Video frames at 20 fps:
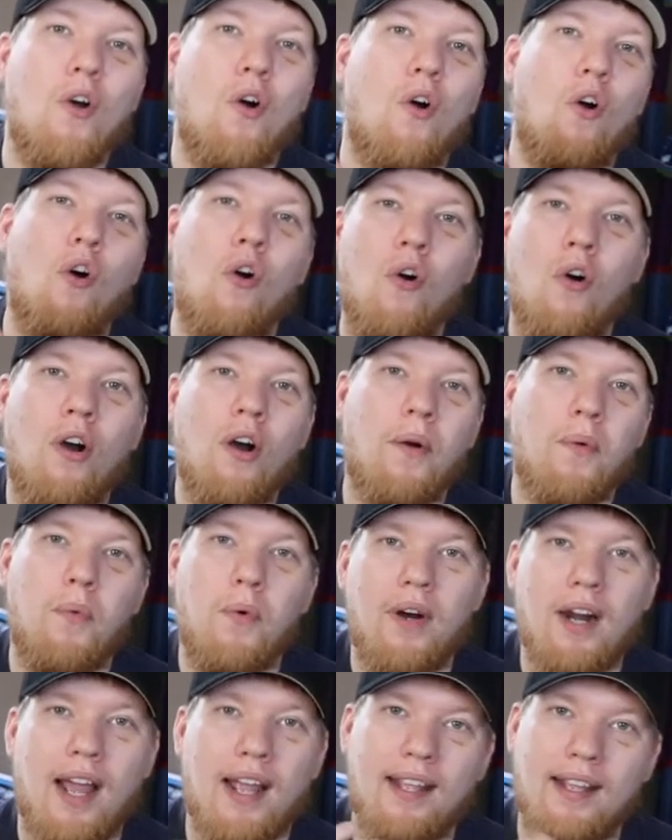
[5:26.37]
Or
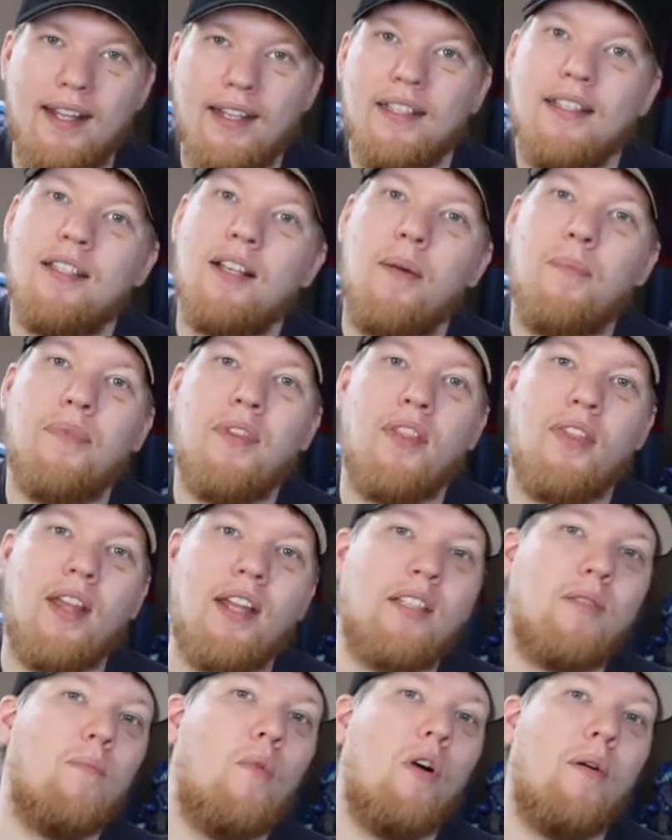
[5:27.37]
would I get something
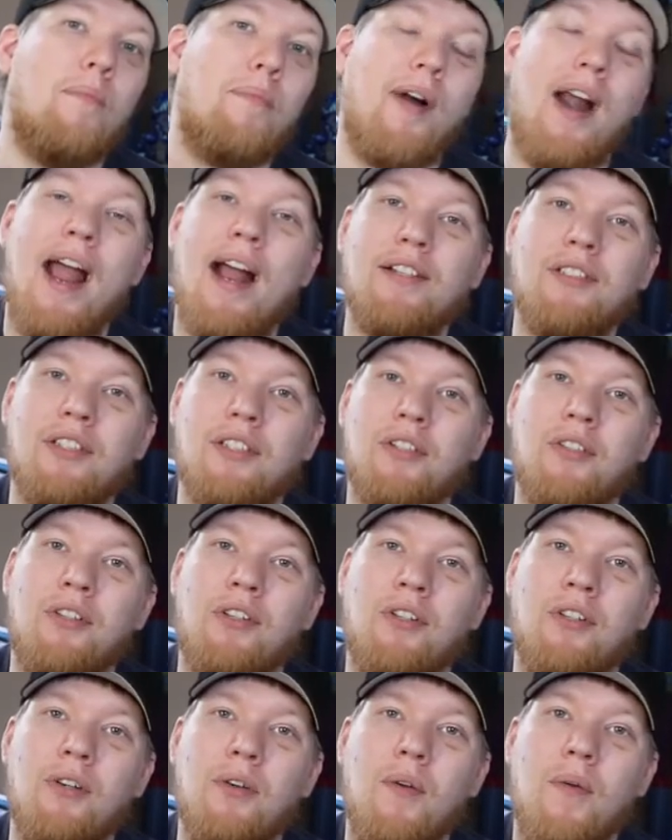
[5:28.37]
that's more
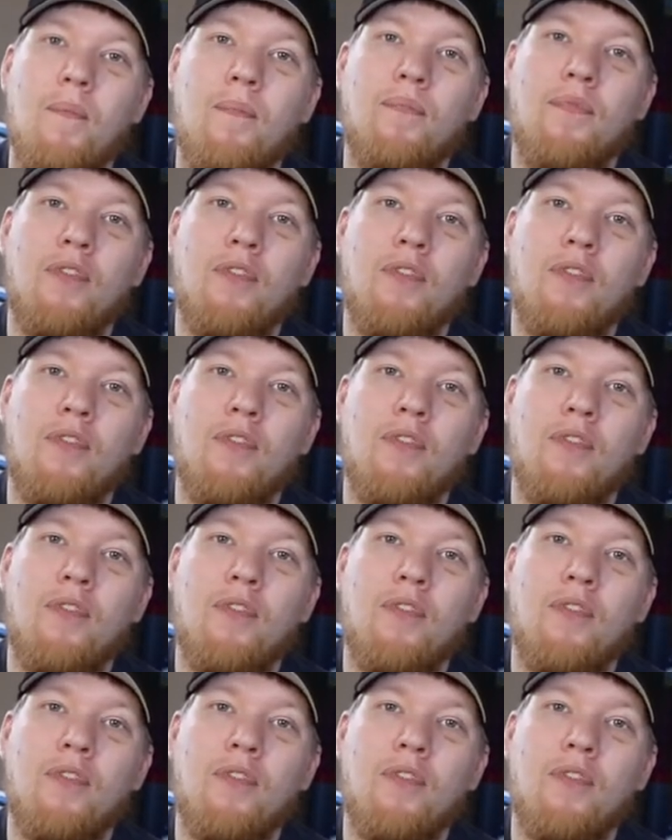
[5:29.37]
practical?